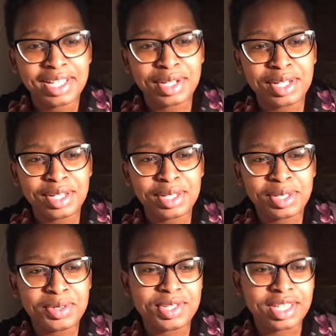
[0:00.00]

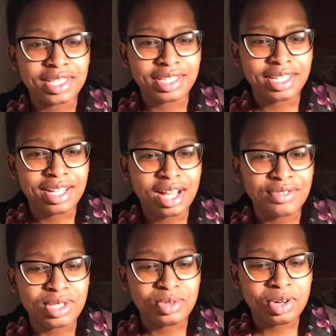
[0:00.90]
conclusion
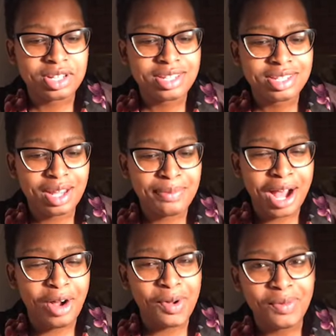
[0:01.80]
of sorts
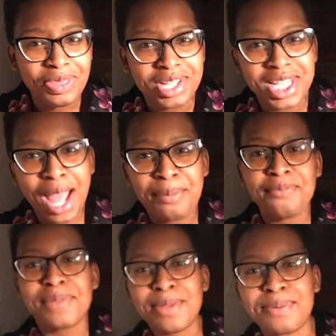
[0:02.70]
about the type
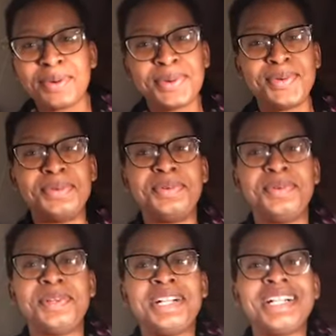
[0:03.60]
of people who